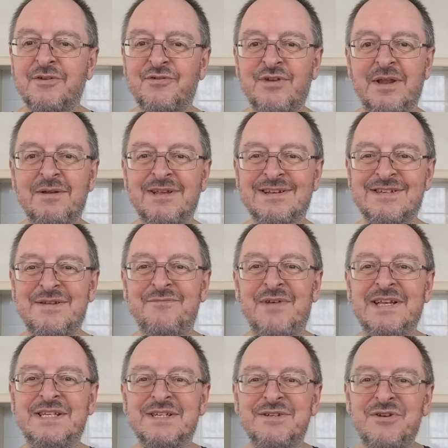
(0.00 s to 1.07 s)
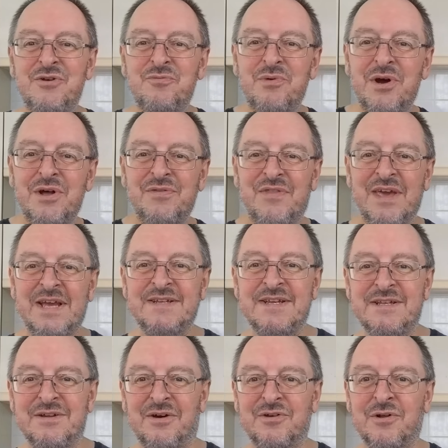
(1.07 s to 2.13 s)
invented a new word there,
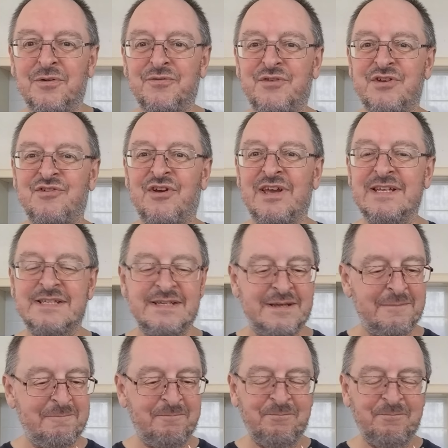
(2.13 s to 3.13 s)
didn't I? Constituted.